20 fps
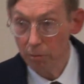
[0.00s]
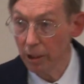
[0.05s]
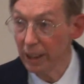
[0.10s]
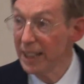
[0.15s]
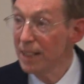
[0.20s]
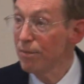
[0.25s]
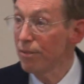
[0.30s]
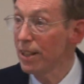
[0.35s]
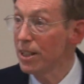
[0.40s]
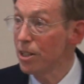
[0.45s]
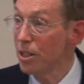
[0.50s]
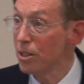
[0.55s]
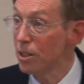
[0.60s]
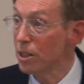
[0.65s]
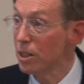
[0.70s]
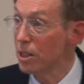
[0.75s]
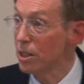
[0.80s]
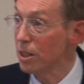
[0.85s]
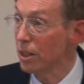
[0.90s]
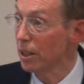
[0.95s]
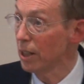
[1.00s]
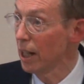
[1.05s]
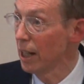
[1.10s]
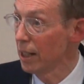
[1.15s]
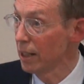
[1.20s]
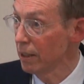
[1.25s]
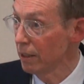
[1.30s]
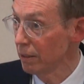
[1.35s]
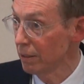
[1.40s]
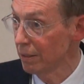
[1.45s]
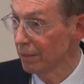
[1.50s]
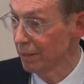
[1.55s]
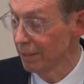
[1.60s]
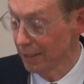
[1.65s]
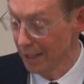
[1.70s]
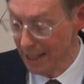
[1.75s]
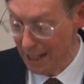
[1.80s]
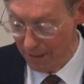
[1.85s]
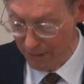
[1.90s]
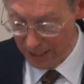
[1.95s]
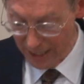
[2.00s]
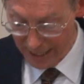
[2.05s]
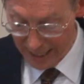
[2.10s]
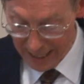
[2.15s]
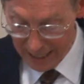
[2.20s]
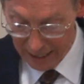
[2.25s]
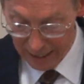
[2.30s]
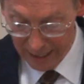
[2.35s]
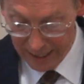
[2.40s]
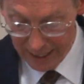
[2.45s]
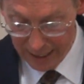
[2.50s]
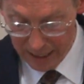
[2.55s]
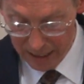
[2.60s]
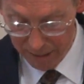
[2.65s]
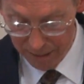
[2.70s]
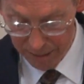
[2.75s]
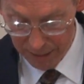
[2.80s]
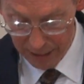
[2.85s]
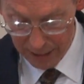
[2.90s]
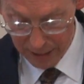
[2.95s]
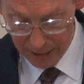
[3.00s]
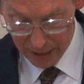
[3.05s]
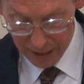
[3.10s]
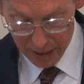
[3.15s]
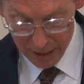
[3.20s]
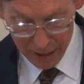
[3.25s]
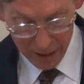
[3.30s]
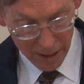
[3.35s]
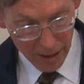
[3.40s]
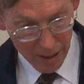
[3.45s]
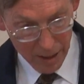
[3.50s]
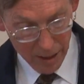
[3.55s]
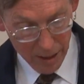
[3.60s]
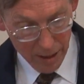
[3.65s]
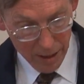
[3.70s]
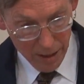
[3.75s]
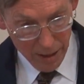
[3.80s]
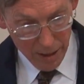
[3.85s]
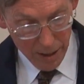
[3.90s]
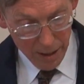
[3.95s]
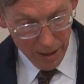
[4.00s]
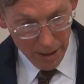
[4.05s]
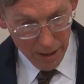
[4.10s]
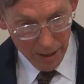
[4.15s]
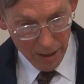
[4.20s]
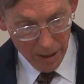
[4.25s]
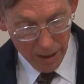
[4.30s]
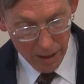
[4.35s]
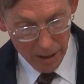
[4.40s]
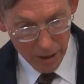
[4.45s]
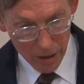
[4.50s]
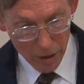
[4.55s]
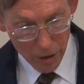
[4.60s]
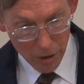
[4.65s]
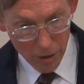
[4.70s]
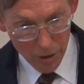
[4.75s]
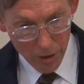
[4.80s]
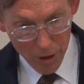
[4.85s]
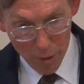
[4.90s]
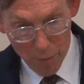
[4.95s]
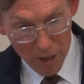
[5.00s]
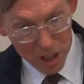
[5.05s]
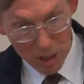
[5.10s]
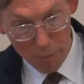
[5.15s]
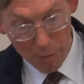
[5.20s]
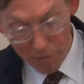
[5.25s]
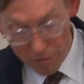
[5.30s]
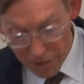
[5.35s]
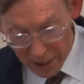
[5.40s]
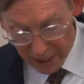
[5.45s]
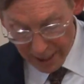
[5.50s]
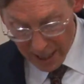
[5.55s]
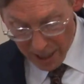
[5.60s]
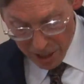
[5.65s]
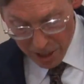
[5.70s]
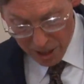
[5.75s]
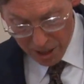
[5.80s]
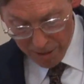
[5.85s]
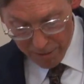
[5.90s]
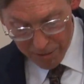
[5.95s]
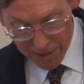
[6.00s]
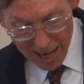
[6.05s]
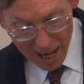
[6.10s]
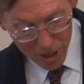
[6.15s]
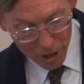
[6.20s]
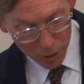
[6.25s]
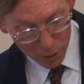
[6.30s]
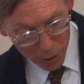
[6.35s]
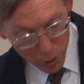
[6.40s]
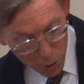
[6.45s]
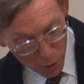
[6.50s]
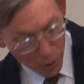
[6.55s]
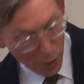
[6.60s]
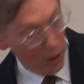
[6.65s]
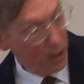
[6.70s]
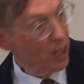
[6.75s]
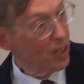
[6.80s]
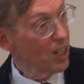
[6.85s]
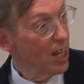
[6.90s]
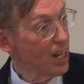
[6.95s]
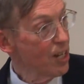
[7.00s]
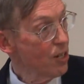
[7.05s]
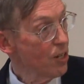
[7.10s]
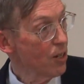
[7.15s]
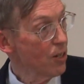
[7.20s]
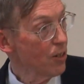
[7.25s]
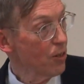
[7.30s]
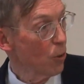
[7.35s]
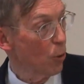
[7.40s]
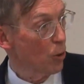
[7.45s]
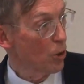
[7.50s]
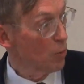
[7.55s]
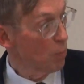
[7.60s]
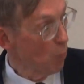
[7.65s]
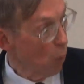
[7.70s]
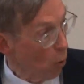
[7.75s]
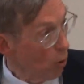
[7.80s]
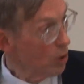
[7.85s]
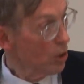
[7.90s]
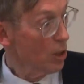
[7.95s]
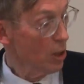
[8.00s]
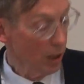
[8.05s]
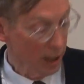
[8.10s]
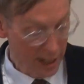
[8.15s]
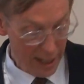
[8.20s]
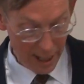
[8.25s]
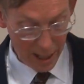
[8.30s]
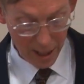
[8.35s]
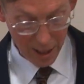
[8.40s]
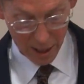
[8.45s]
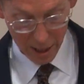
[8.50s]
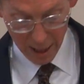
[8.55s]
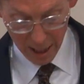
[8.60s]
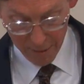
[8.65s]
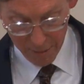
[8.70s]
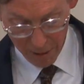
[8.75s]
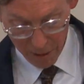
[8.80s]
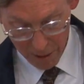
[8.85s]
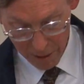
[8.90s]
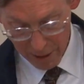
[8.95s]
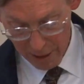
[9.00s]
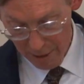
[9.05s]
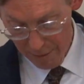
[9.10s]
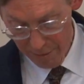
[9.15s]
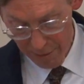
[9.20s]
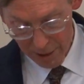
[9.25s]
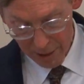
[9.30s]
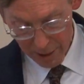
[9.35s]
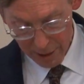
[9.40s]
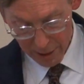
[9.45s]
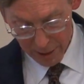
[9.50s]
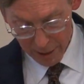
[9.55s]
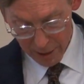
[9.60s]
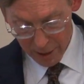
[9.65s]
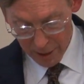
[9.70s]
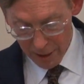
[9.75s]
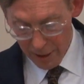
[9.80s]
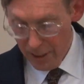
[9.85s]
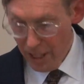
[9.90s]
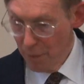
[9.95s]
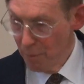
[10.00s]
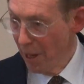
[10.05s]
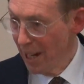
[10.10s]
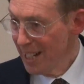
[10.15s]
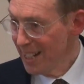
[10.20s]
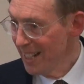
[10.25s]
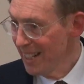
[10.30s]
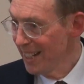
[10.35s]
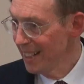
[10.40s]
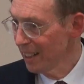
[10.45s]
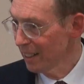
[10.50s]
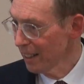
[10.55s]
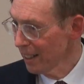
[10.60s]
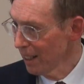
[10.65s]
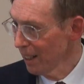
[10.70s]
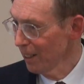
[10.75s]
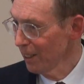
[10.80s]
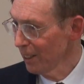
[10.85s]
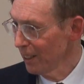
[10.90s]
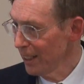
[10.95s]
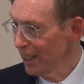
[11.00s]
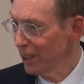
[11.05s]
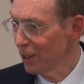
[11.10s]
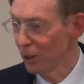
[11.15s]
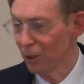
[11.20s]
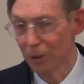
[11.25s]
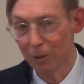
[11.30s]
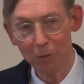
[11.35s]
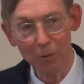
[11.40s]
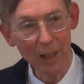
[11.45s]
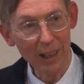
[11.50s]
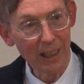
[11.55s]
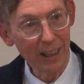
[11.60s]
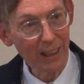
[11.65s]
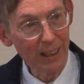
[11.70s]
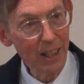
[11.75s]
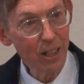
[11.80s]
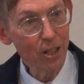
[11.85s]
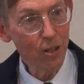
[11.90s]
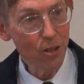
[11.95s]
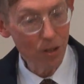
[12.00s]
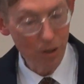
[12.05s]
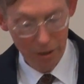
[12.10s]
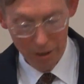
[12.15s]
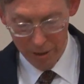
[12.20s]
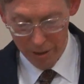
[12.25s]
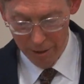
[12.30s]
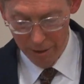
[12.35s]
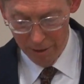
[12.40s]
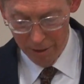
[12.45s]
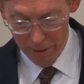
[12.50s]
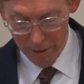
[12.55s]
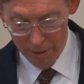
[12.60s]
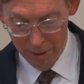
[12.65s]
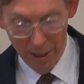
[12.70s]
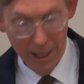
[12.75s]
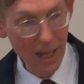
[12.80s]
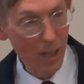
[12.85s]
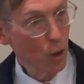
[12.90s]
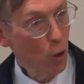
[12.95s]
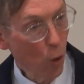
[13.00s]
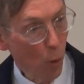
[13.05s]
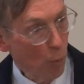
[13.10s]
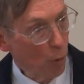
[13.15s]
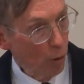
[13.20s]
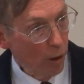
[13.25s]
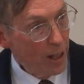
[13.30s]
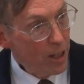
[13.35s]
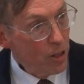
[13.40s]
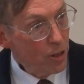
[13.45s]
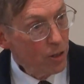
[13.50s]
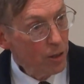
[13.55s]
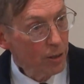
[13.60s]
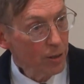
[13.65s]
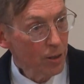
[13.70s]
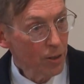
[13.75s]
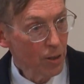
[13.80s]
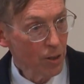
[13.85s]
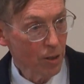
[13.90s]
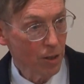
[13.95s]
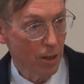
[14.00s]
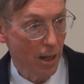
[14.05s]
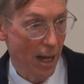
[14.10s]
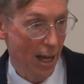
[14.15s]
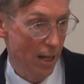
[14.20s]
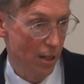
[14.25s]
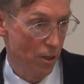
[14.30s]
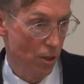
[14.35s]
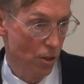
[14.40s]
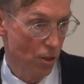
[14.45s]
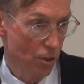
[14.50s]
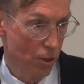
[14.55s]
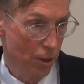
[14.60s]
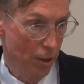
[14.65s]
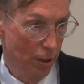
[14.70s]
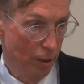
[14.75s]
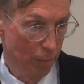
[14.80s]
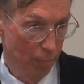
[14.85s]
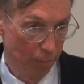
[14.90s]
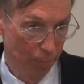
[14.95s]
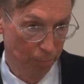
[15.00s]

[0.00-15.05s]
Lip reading: relief agencies that I have any inkling of, the Muslim affiliates of national youth organizations or sports leagues that I've heard of, they might need a little legal recognition as corporations, as